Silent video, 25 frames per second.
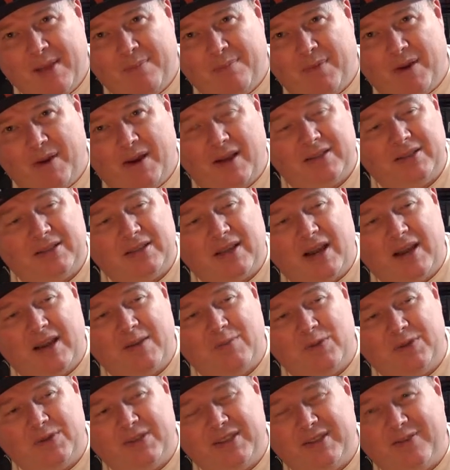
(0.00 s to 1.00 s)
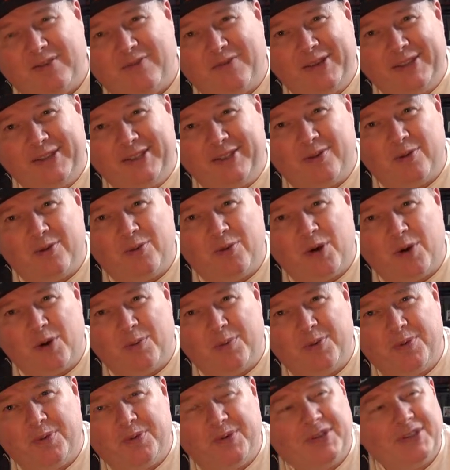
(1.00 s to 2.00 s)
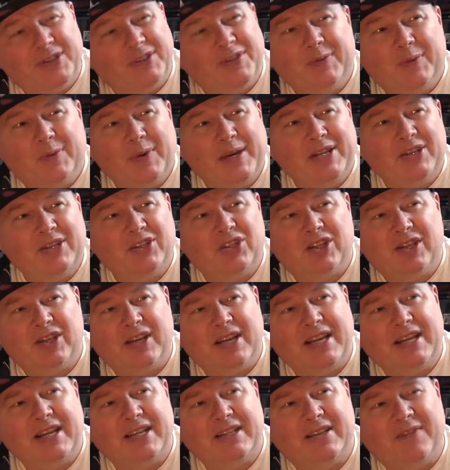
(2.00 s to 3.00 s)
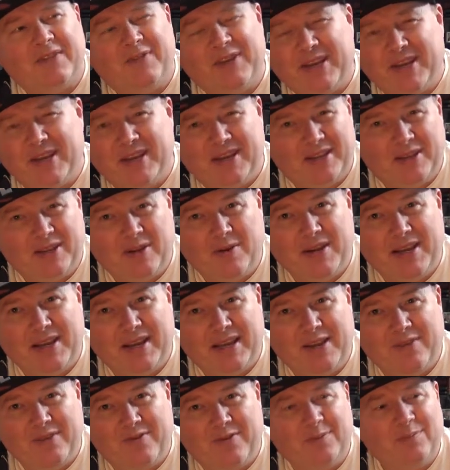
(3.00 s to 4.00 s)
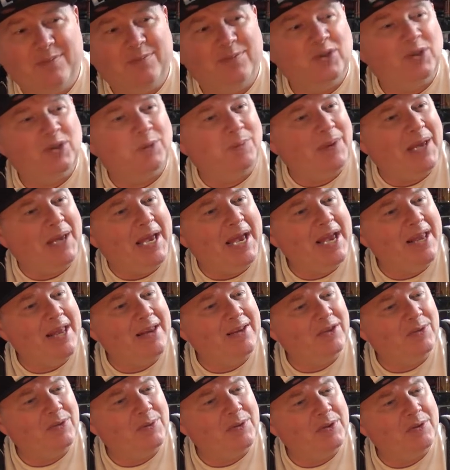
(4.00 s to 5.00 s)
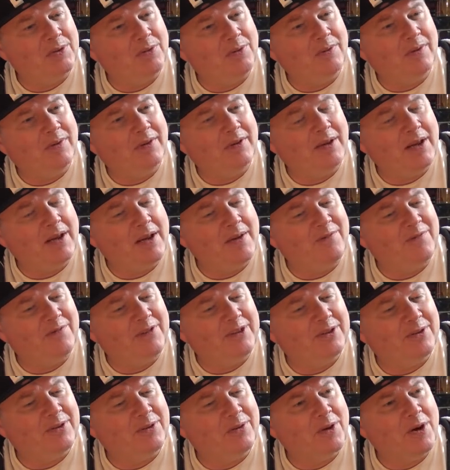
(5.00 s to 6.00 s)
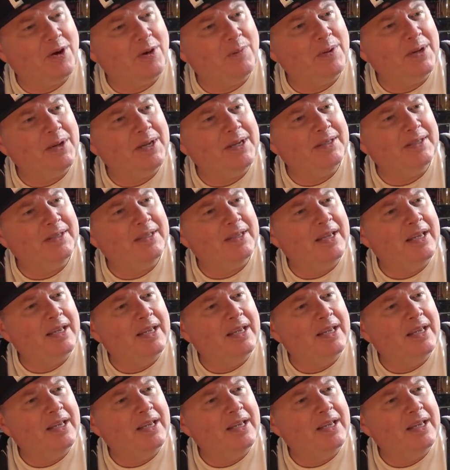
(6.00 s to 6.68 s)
but I wanted a physical copy on the Switch, and I think you can only get it from Japan, Switchable physical copies.